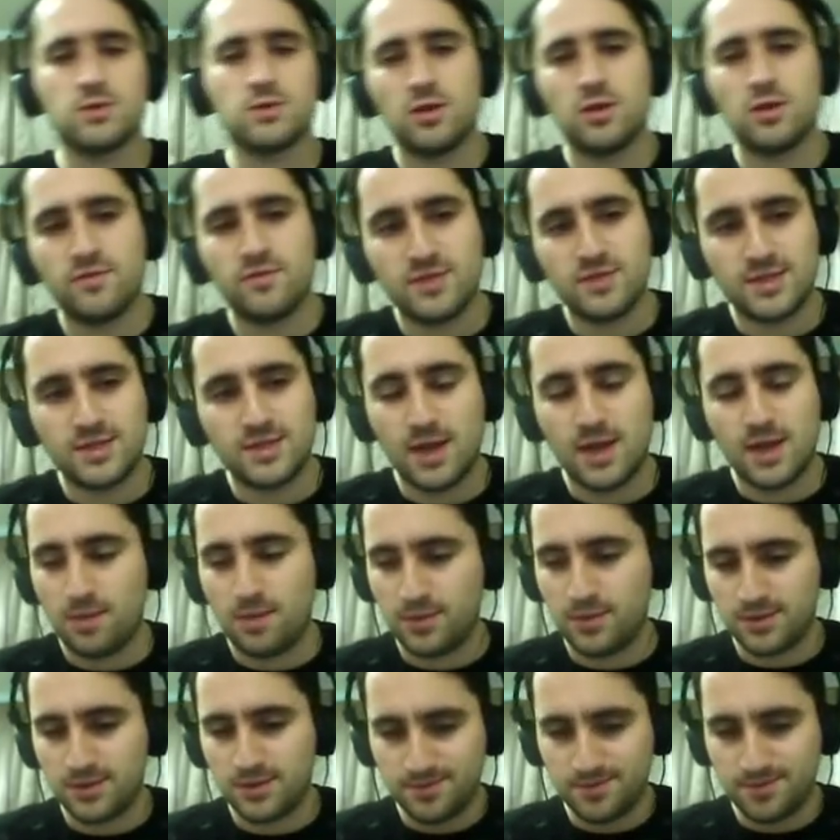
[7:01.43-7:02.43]
of this
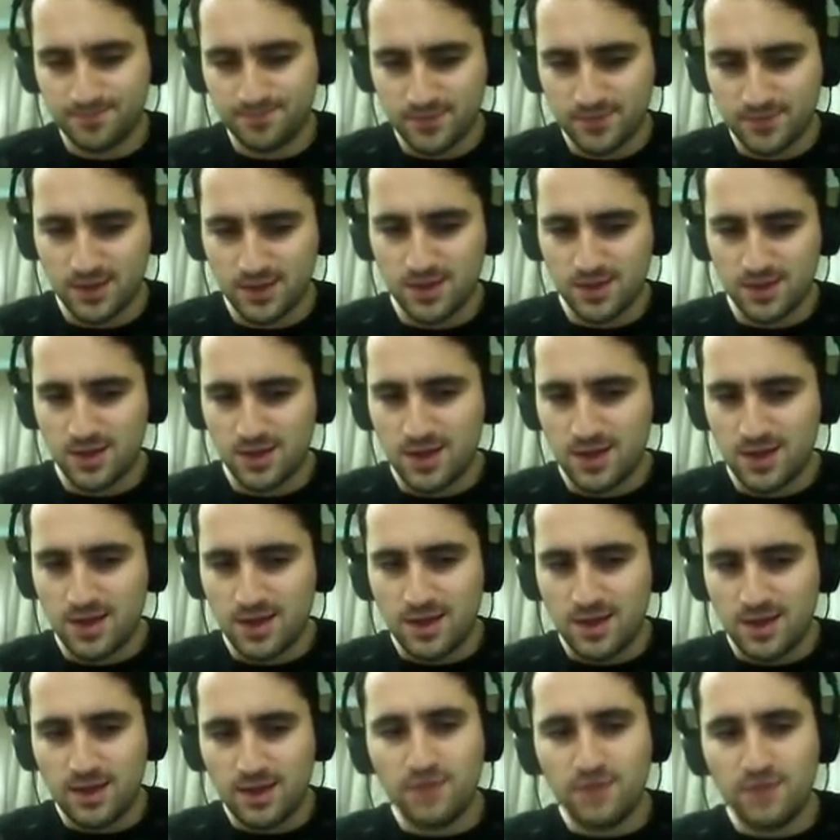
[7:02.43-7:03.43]
happened.
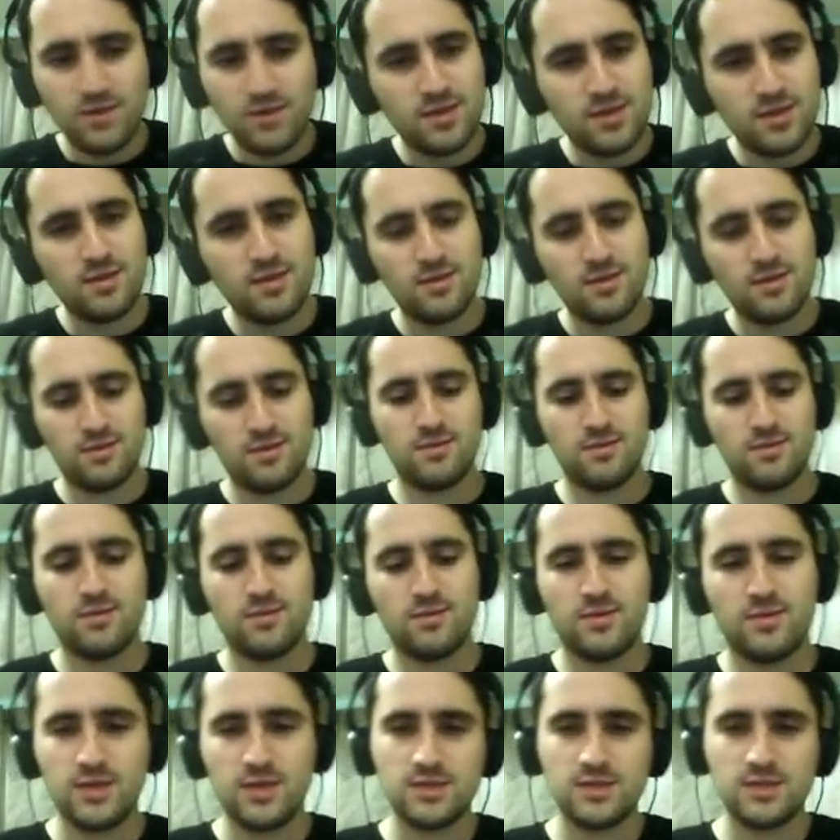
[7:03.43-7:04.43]
Even
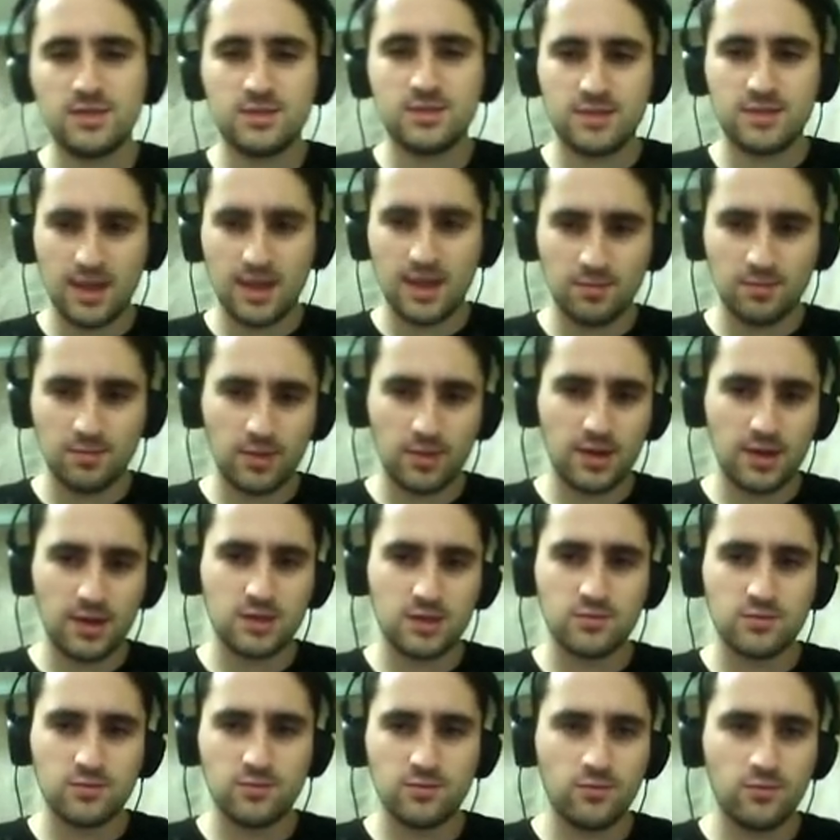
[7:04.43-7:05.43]
these 10
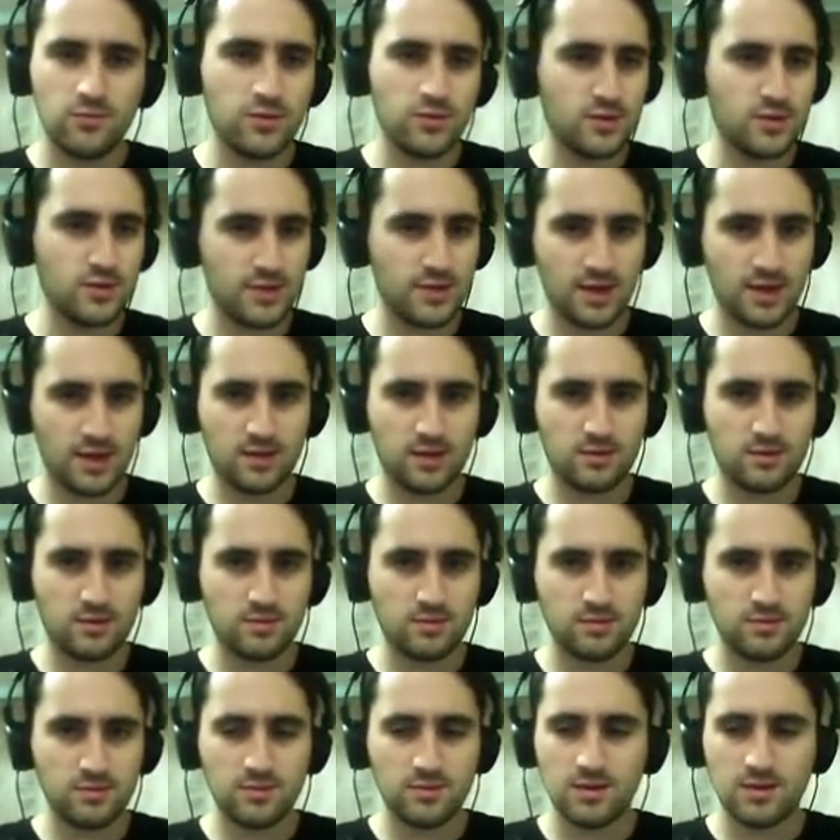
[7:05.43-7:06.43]
players wouldn't take
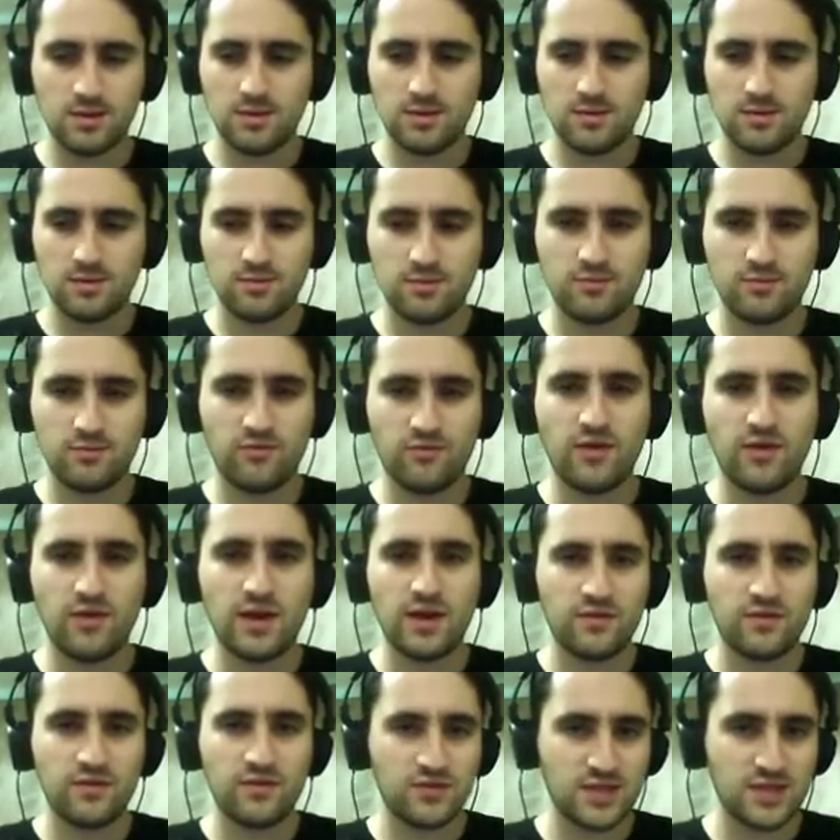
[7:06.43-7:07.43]

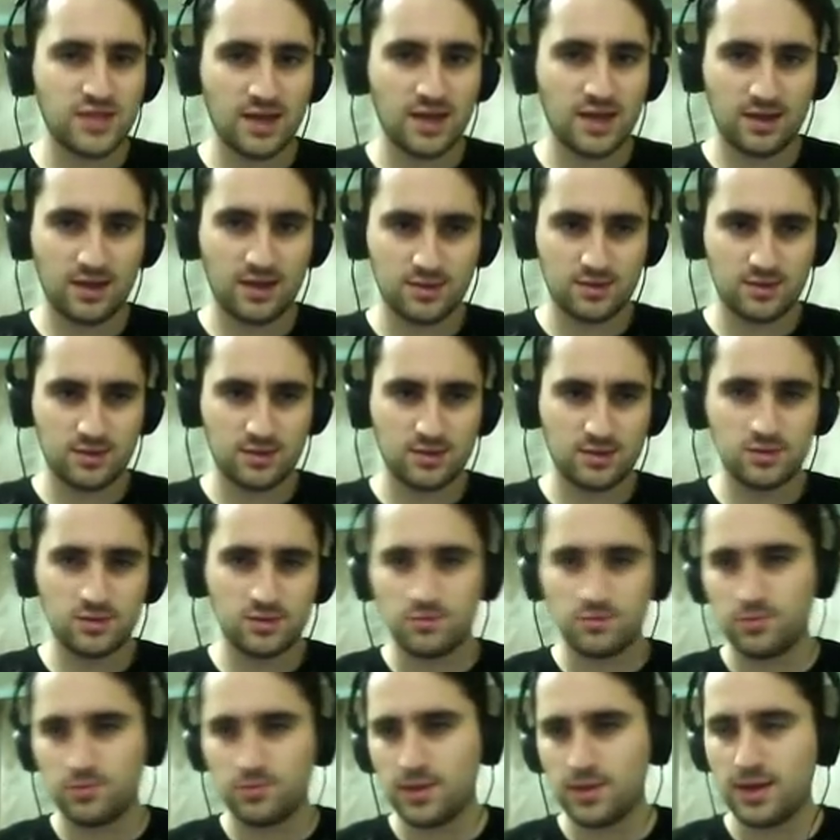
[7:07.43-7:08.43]
5 seconds to
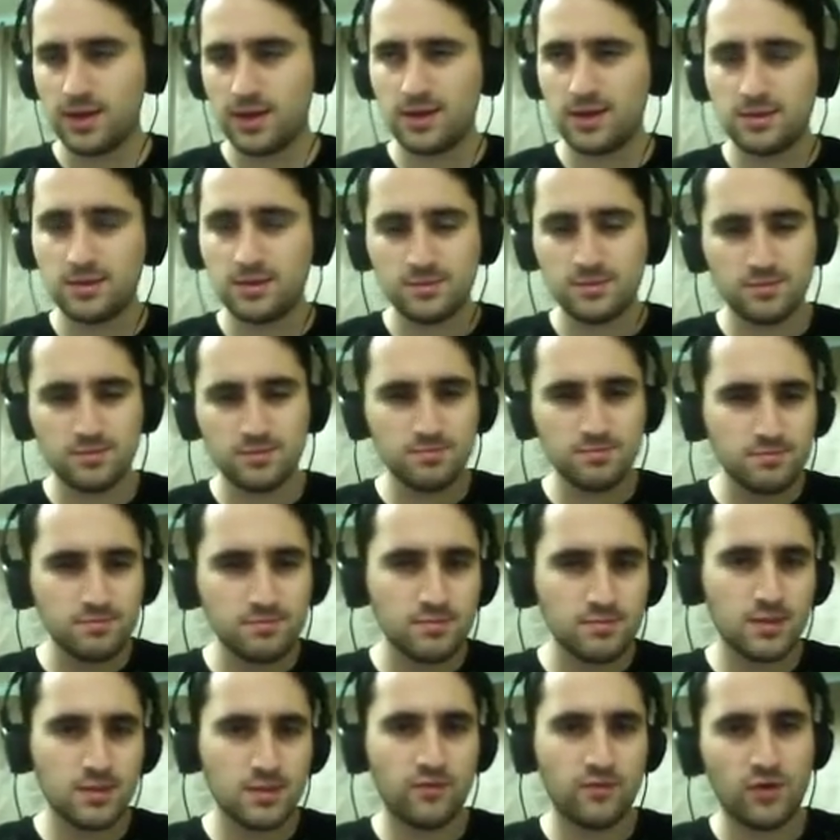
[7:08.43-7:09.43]
play,
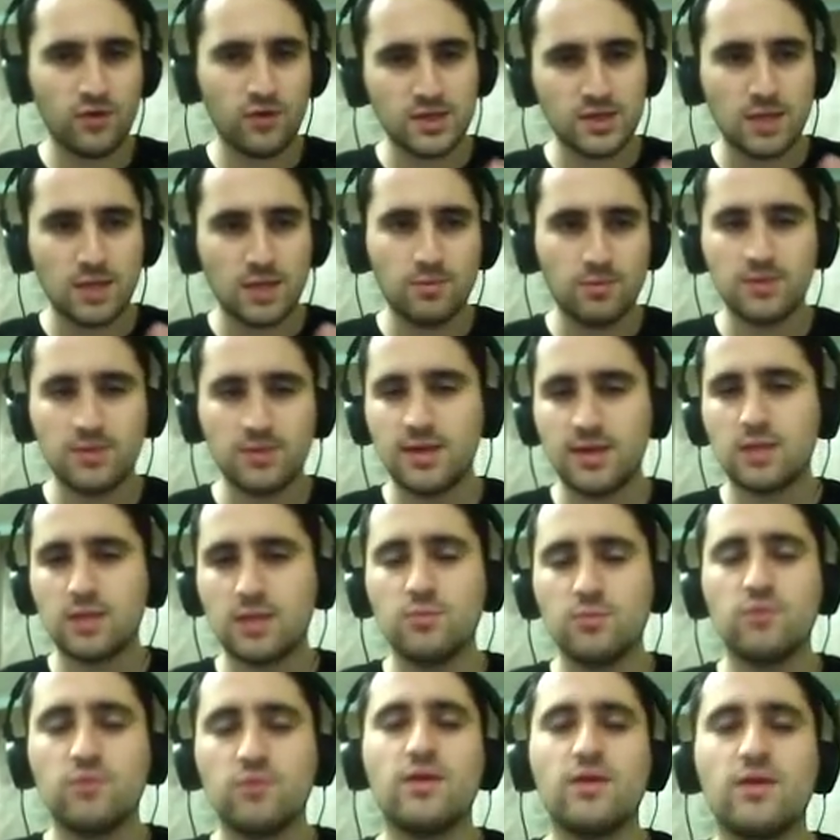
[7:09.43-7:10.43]
for example, that
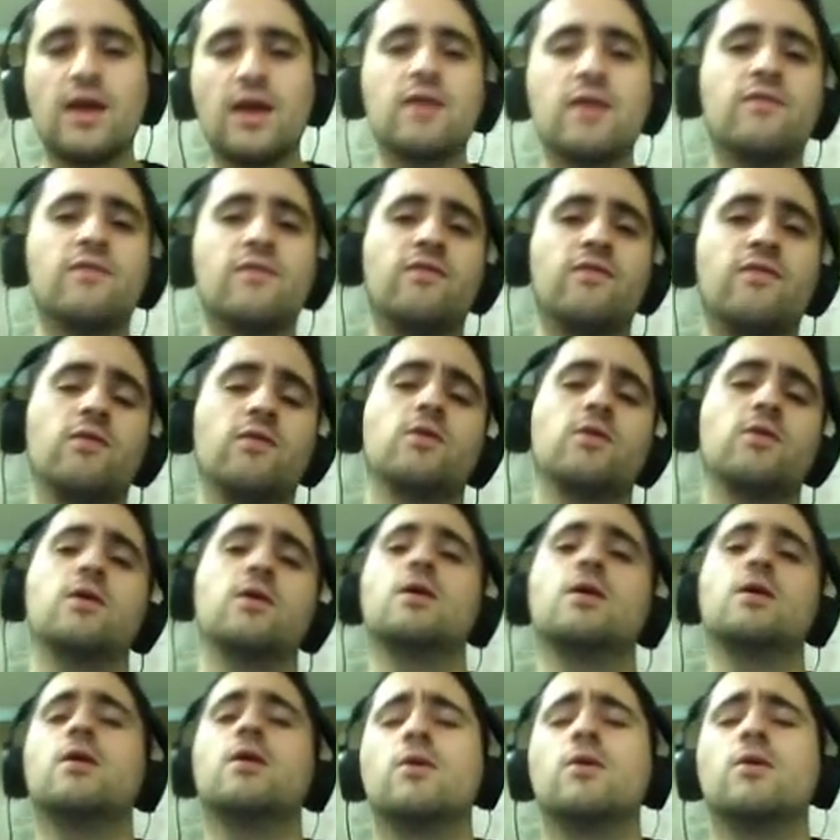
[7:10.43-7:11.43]
move A4,
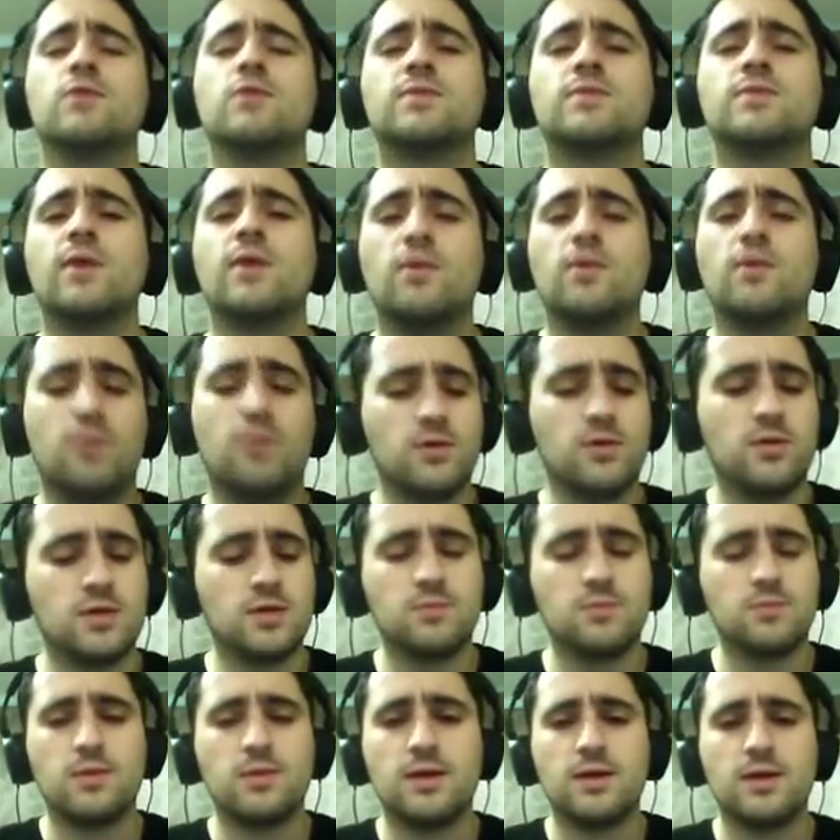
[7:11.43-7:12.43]
which my
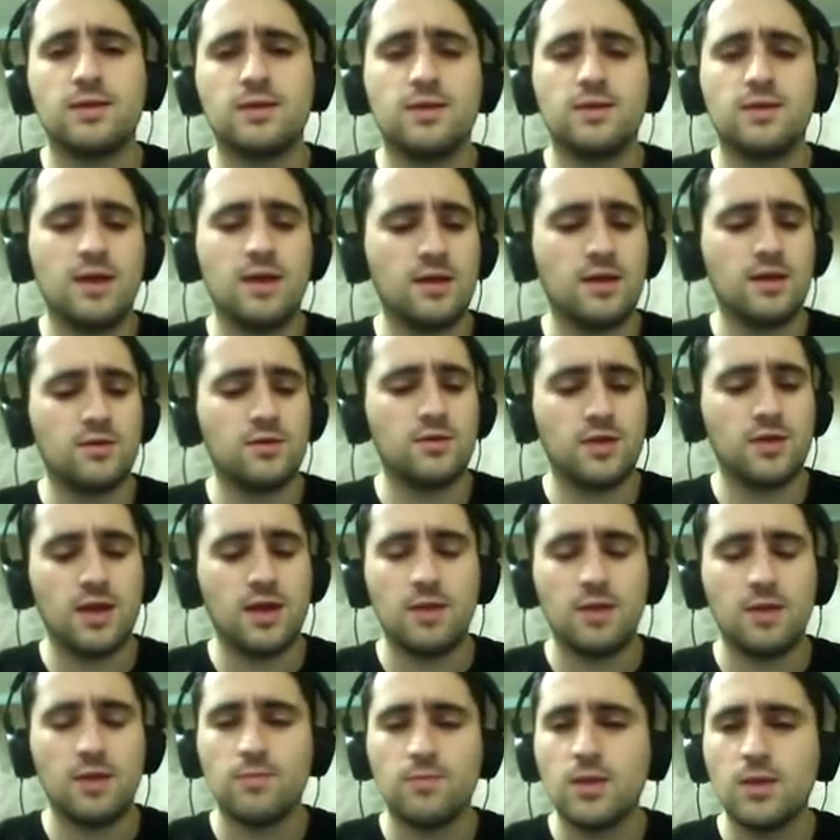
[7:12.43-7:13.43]
opponent played in the other
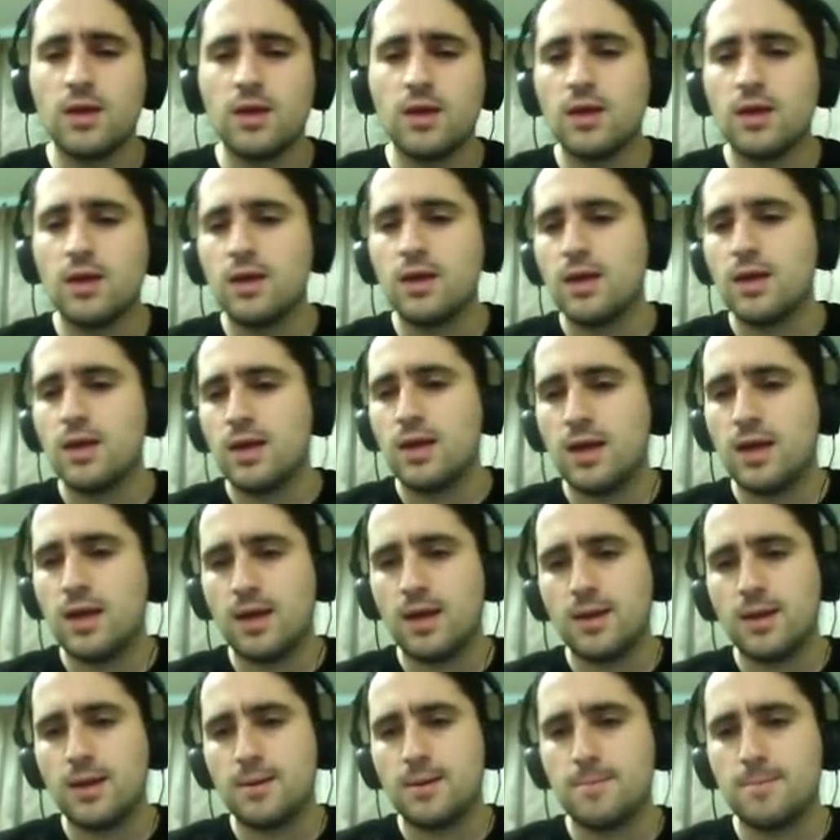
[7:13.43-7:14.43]
game.
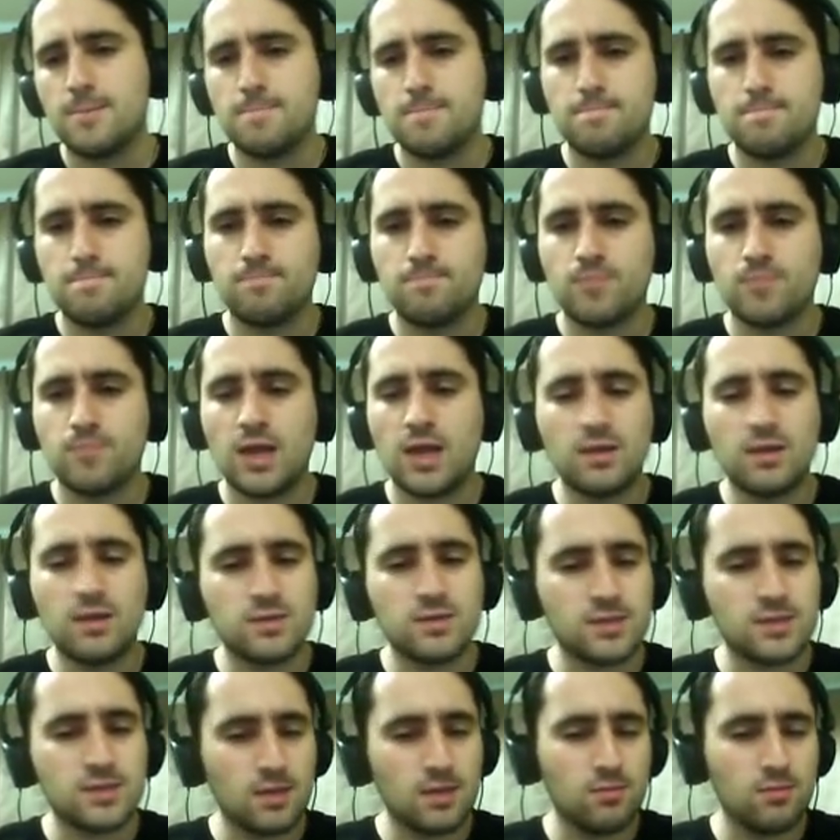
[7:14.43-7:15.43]
And
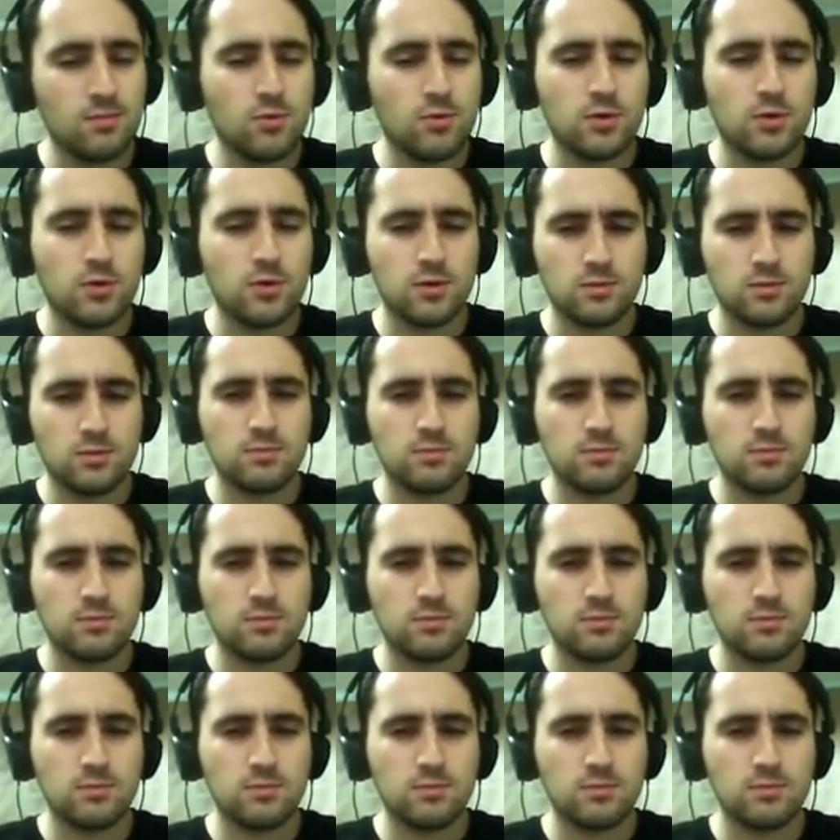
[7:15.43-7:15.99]
some more